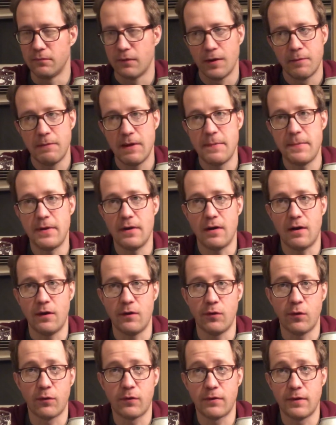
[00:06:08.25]
Maybe all
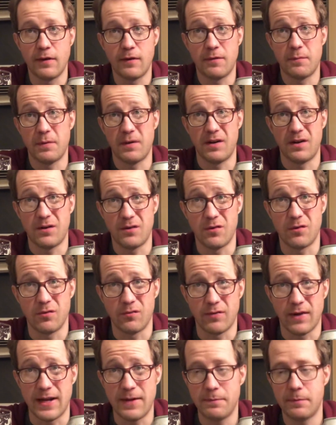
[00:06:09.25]
those things, but
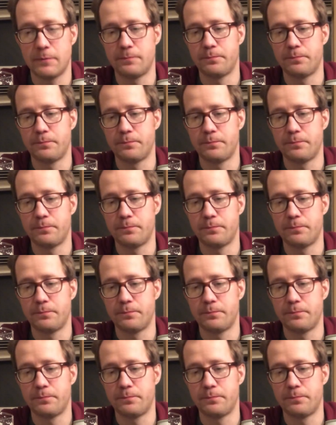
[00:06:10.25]
underripe.